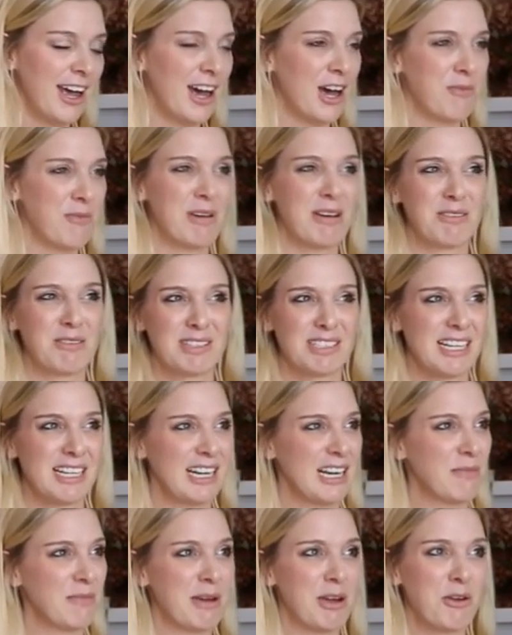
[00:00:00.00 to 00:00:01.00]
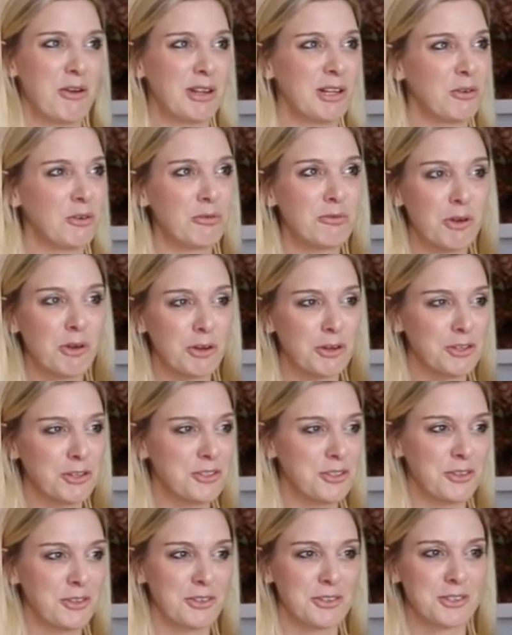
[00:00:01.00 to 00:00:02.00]
Um, I was setting up my own little photo
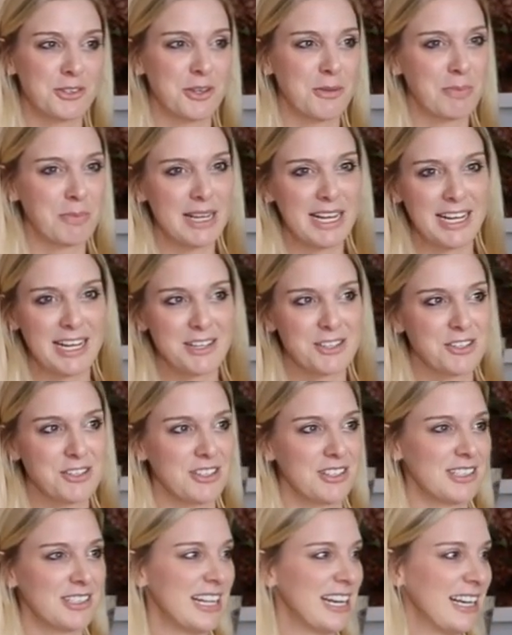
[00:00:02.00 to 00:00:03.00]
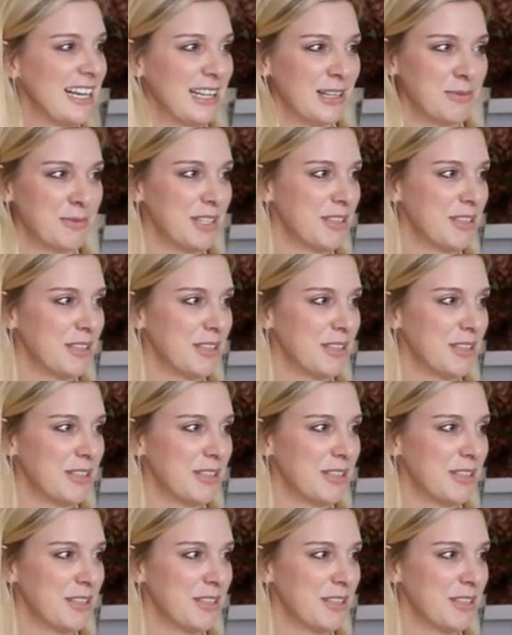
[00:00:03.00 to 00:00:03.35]
shoots on the beach and sending them